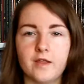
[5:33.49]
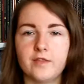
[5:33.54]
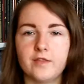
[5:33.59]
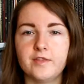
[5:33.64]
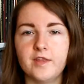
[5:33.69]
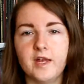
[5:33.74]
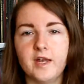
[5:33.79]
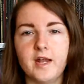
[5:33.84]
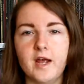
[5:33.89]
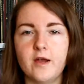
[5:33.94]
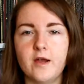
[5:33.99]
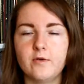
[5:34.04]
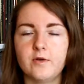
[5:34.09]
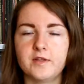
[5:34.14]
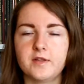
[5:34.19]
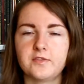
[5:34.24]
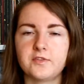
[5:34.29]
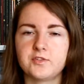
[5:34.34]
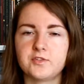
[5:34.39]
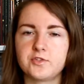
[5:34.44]
Then I
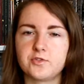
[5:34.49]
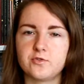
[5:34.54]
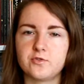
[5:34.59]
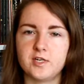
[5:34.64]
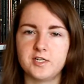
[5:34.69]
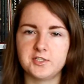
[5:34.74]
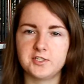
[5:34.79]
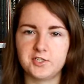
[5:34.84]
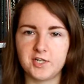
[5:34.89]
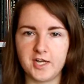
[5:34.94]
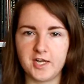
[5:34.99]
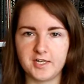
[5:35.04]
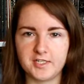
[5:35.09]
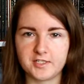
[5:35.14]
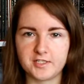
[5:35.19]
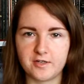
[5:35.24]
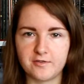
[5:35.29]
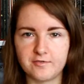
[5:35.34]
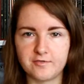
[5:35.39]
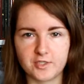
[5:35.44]
read The Strange
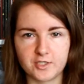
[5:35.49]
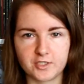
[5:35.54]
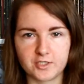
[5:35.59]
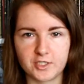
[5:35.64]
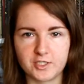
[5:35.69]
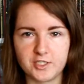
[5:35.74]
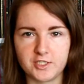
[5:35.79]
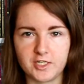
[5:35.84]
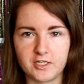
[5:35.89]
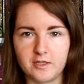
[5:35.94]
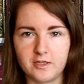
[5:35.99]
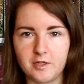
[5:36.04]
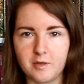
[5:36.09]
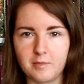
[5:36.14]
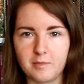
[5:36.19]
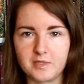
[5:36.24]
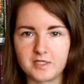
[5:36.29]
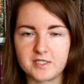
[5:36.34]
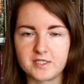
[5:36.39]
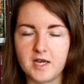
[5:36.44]
Case of Dr. Jekyll
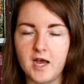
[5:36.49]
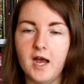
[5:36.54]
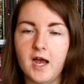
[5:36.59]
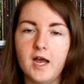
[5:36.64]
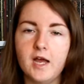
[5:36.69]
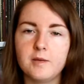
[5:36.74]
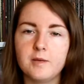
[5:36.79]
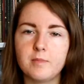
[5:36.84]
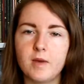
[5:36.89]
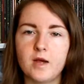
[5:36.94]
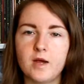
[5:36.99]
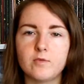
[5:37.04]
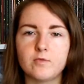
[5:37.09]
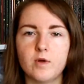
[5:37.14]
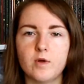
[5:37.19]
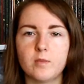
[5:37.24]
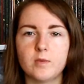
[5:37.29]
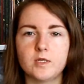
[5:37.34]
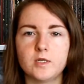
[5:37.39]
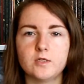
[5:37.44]
and Mr. Hyde by
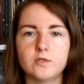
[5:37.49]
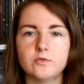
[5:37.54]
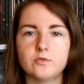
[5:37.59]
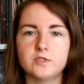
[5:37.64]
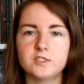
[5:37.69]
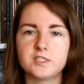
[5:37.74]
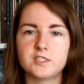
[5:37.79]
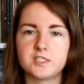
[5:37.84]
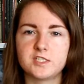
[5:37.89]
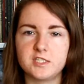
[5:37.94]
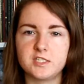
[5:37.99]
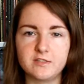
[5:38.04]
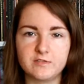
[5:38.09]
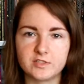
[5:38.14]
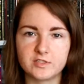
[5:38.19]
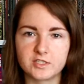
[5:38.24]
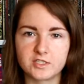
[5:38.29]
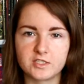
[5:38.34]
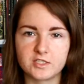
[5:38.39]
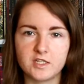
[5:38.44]
Robert Louis
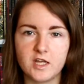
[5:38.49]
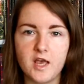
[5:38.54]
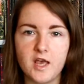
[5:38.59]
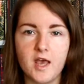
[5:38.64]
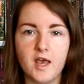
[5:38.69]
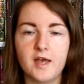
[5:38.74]
Stevenson.